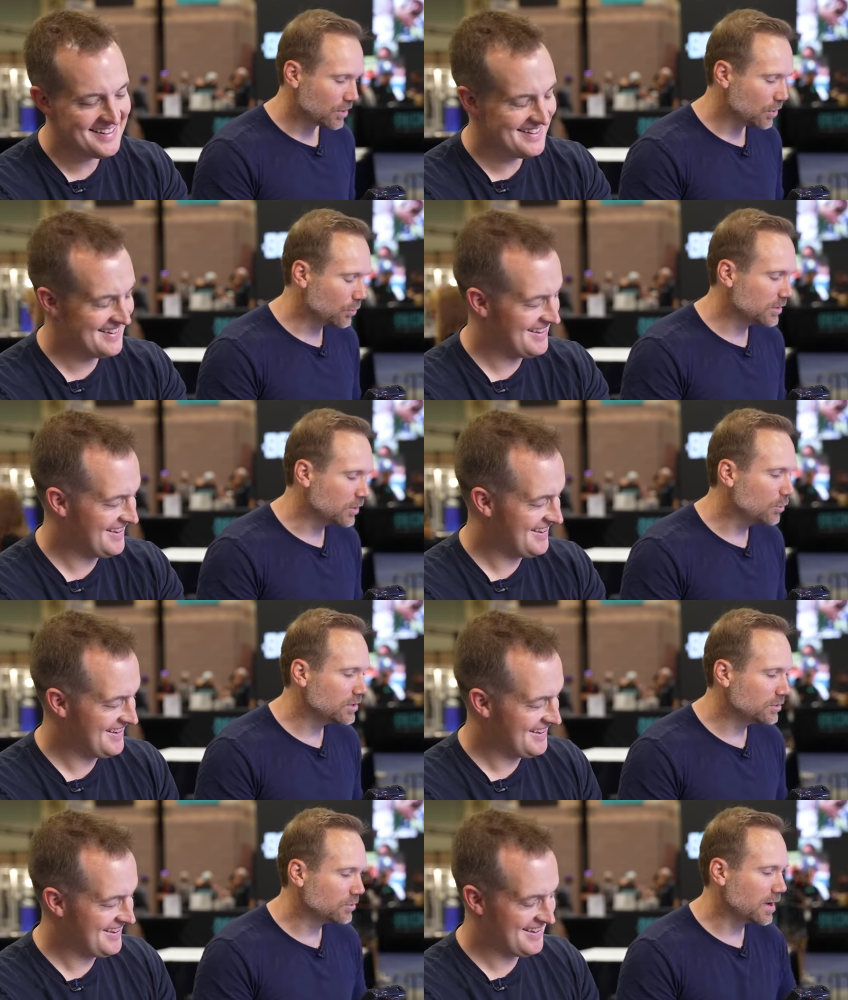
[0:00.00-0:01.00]
Speaker 1: who would who
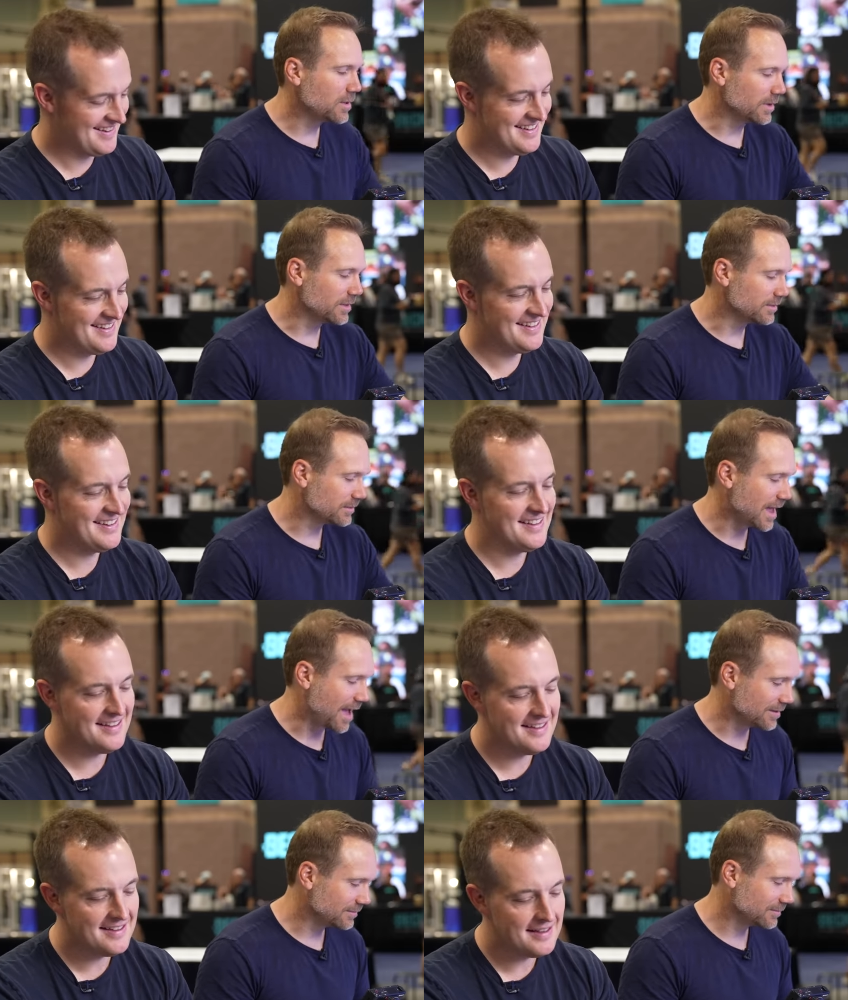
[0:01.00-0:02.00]
would you grade with,
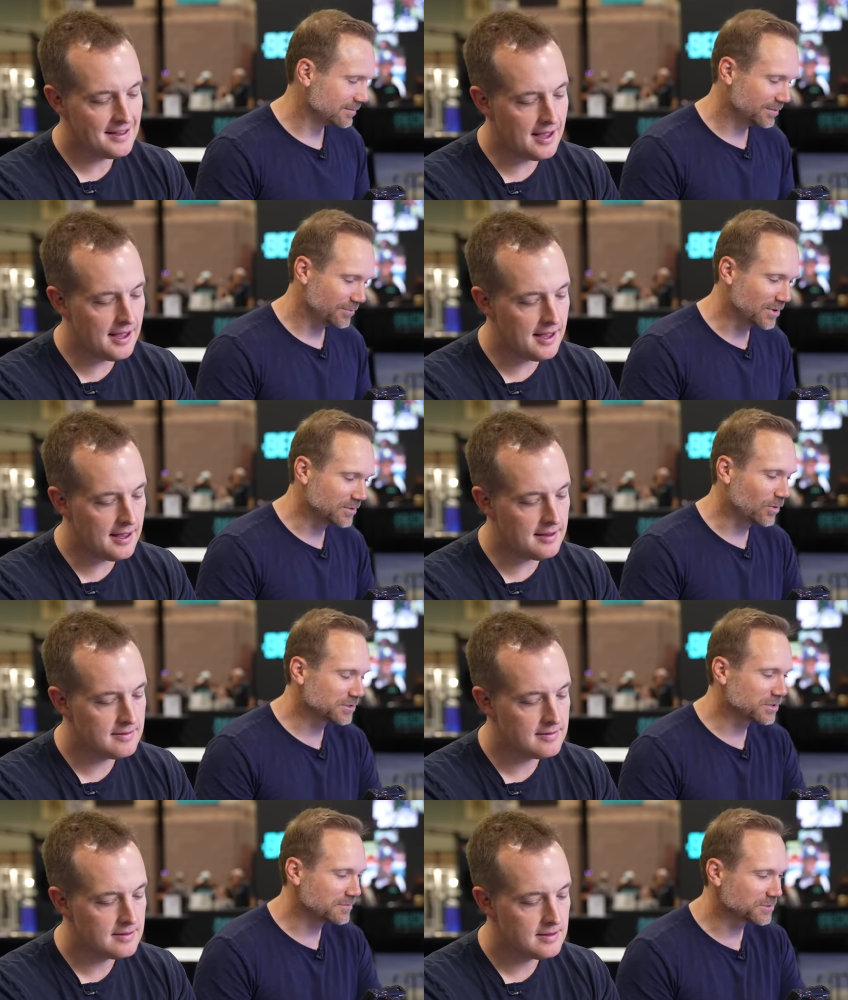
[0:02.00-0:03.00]
Nat? Uh, what what
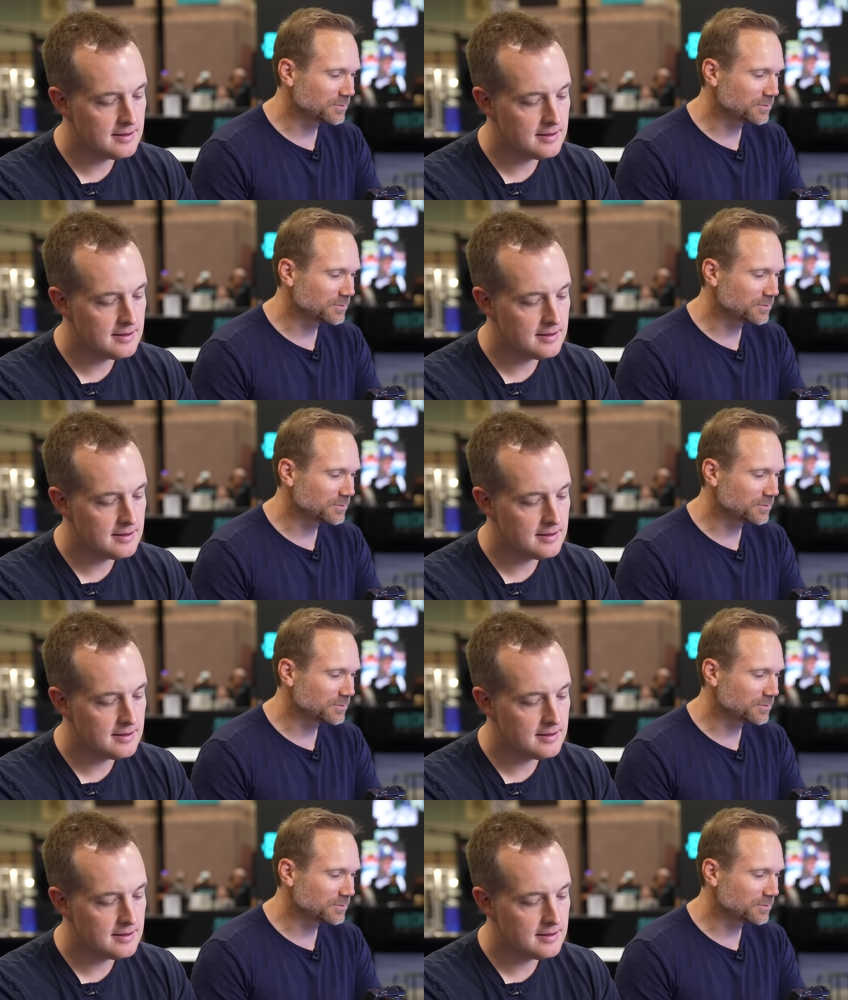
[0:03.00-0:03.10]
service